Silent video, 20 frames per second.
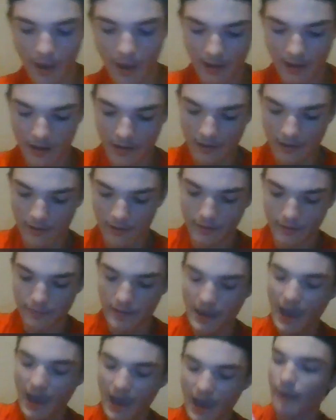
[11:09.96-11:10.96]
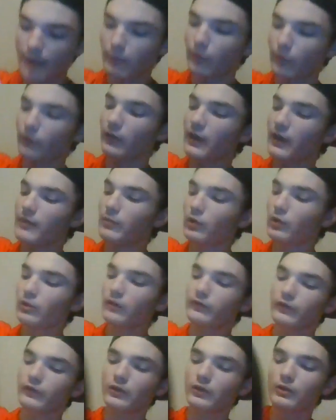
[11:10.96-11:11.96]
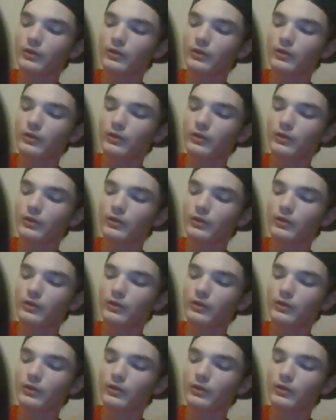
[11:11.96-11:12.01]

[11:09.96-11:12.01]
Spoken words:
And the Apple label, of